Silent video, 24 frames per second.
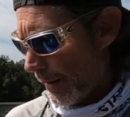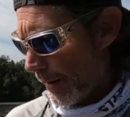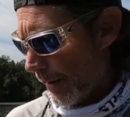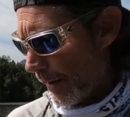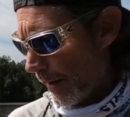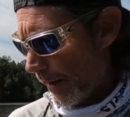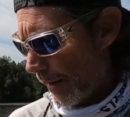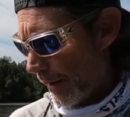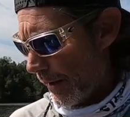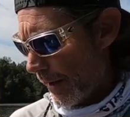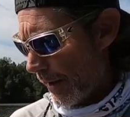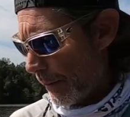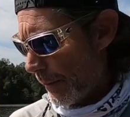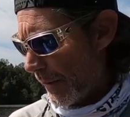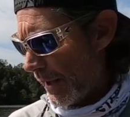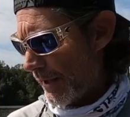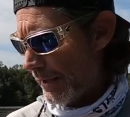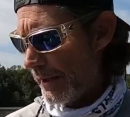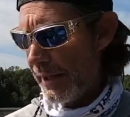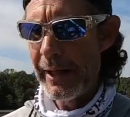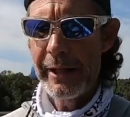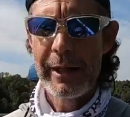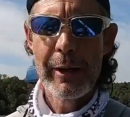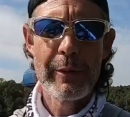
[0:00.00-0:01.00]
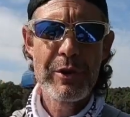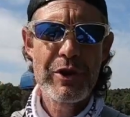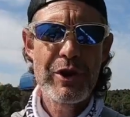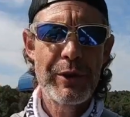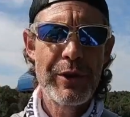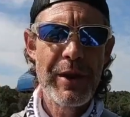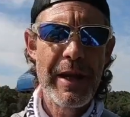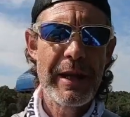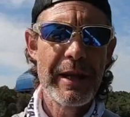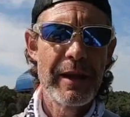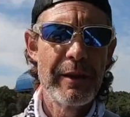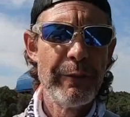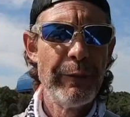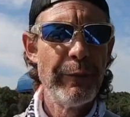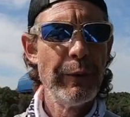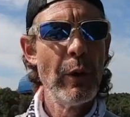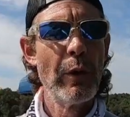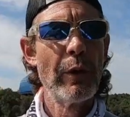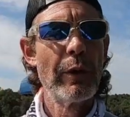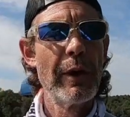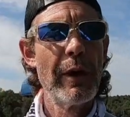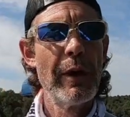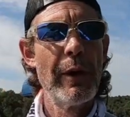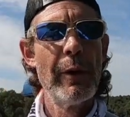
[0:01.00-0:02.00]
Now I know what you're thinking,
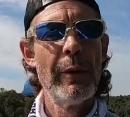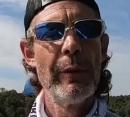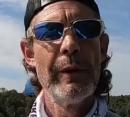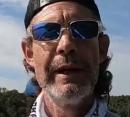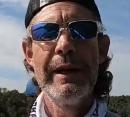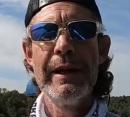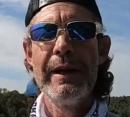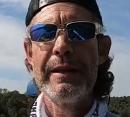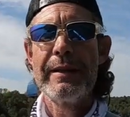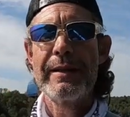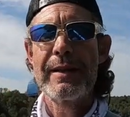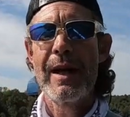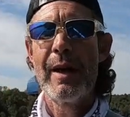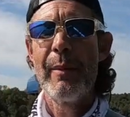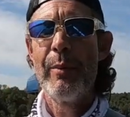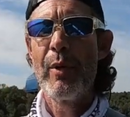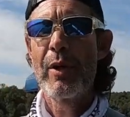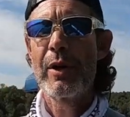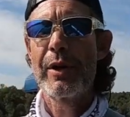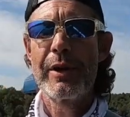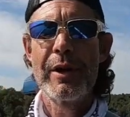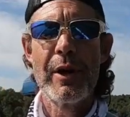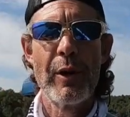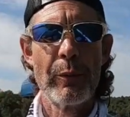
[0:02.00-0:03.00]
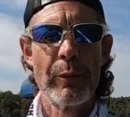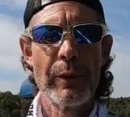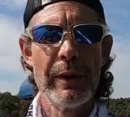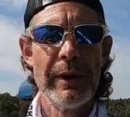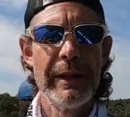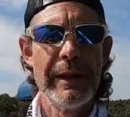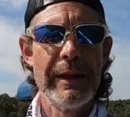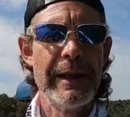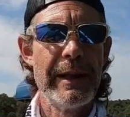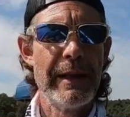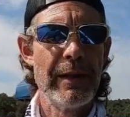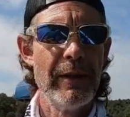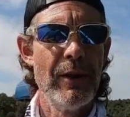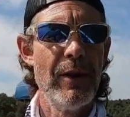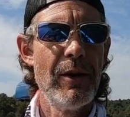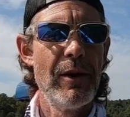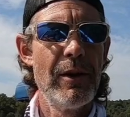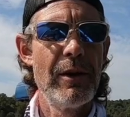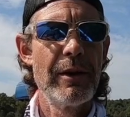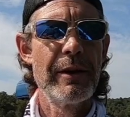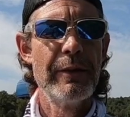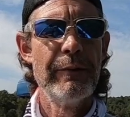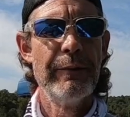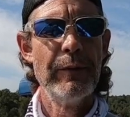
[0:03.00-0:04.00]
fluoro and topwater don't really get
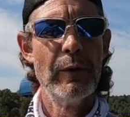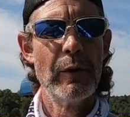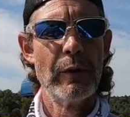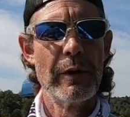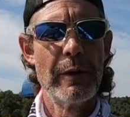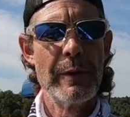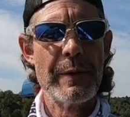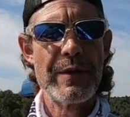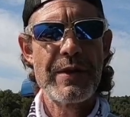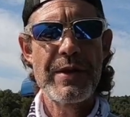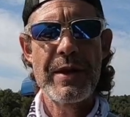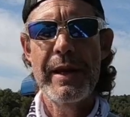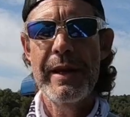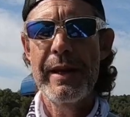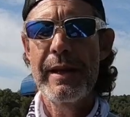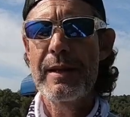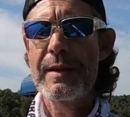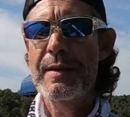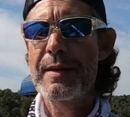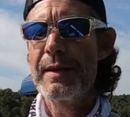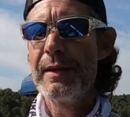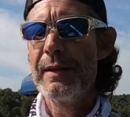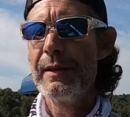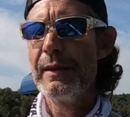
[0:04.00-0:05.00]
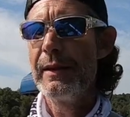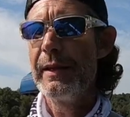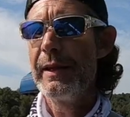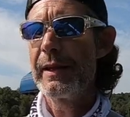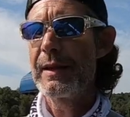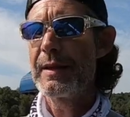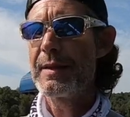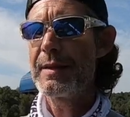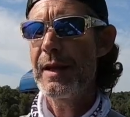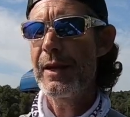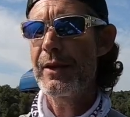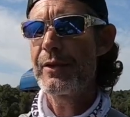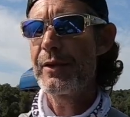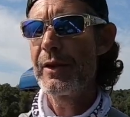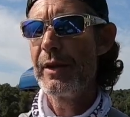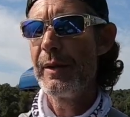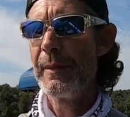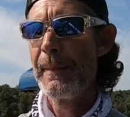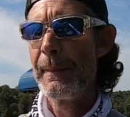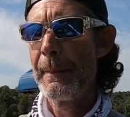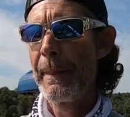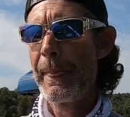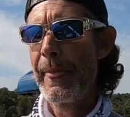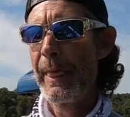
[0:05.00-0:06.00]
along and fluoro sinks and etc.
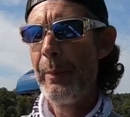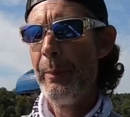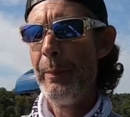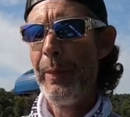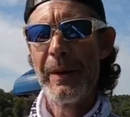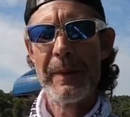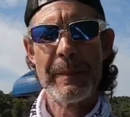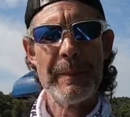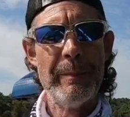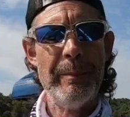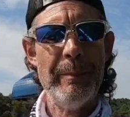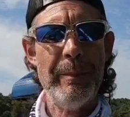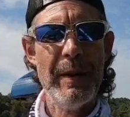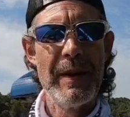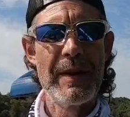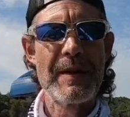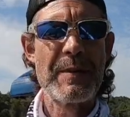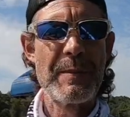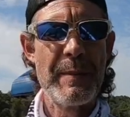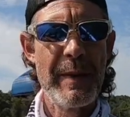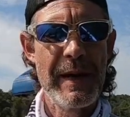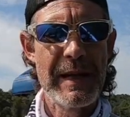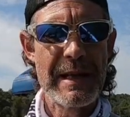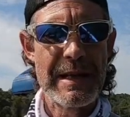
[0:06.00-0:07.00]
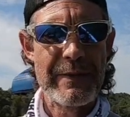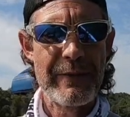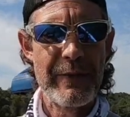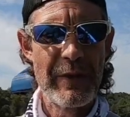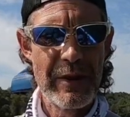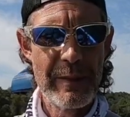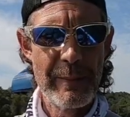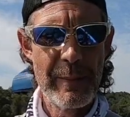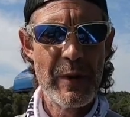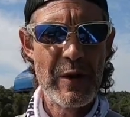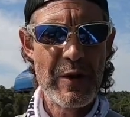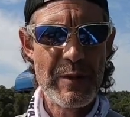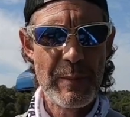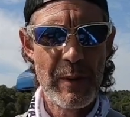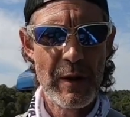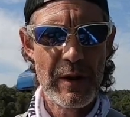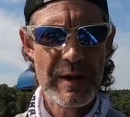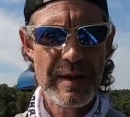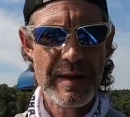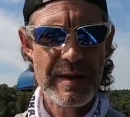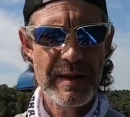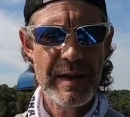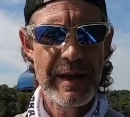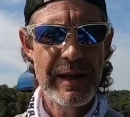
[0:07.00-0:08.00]
But buzzbaits for the most
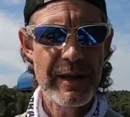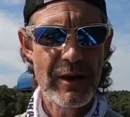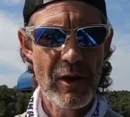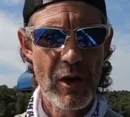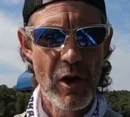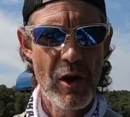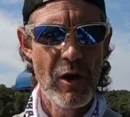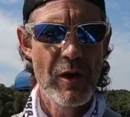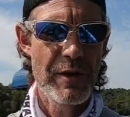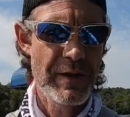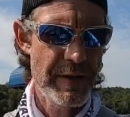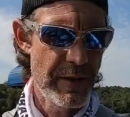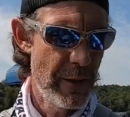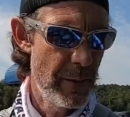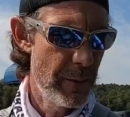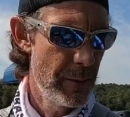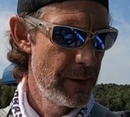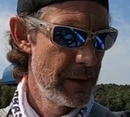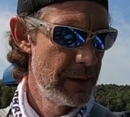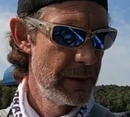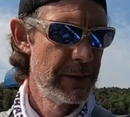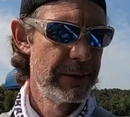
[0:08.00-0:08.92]
part sink also.